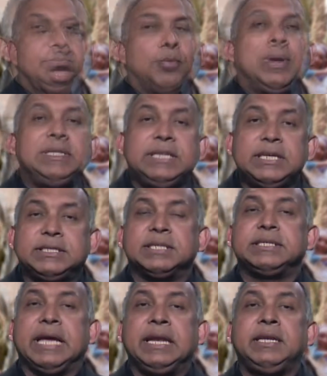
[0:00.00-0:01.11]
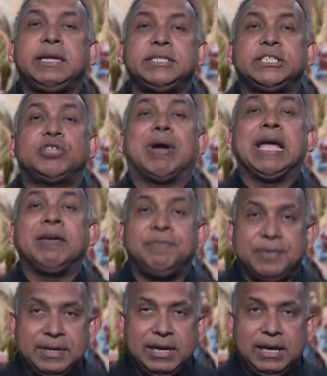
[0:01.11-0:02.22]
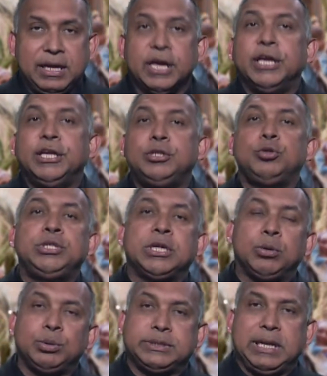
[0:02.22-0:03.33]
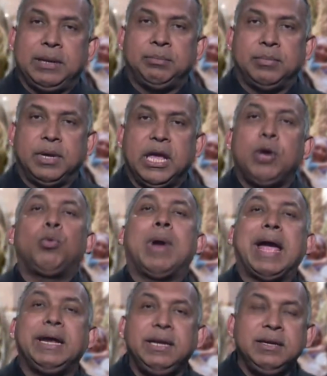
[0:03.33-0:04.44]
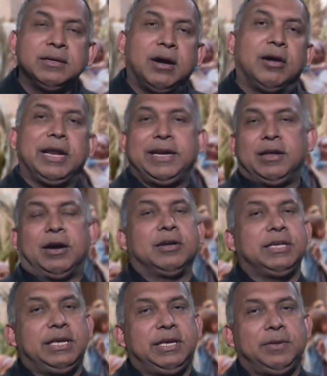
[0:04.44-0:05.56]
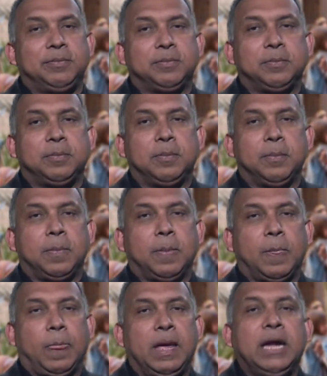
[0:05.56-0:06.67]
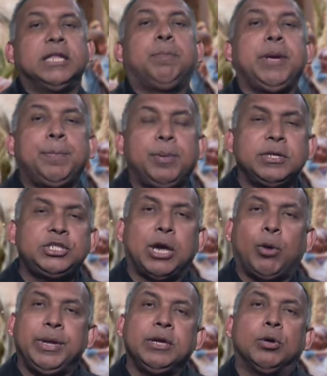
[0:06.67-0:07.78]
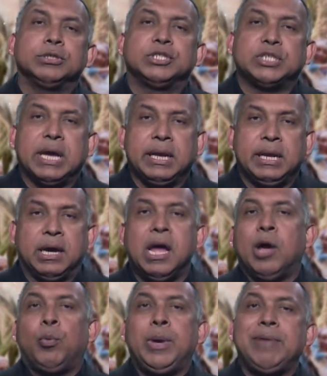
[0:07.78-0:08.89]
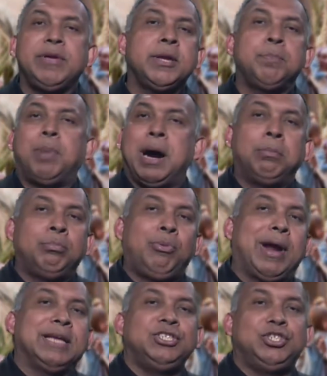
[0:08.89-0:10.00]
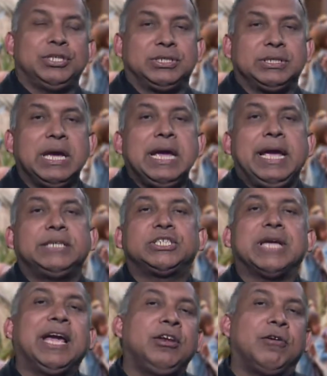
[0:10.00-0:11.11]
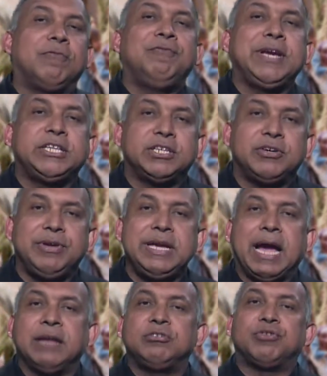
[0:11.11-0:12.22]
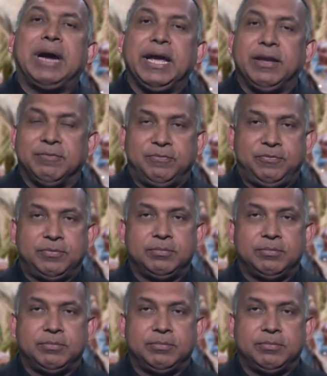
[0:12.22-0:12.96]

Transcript: When Jesus enters triumphantly into Jerusalem, riding on a donkey, the people shouting Hosanna, waving palm branches, a sign of victory and triumph,